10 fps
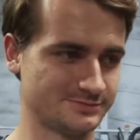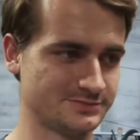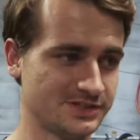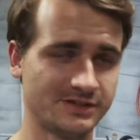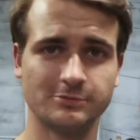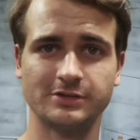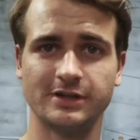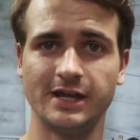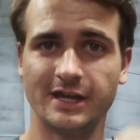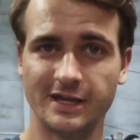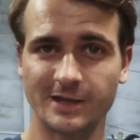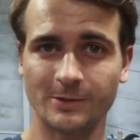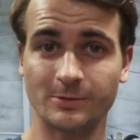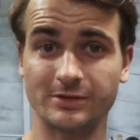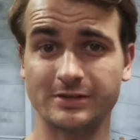So yeah,
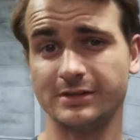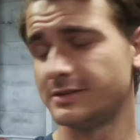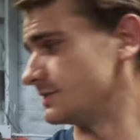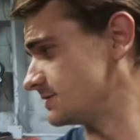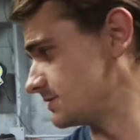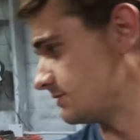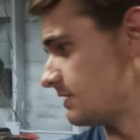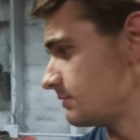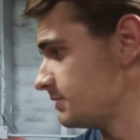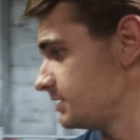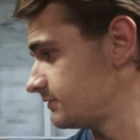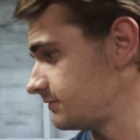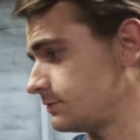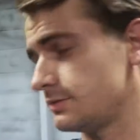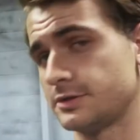we're done here. So that'll be it
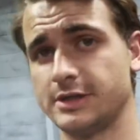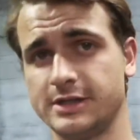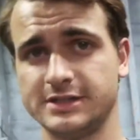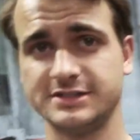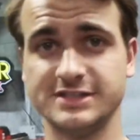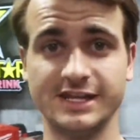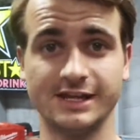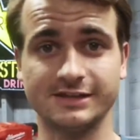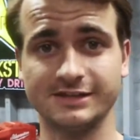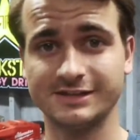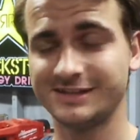for today.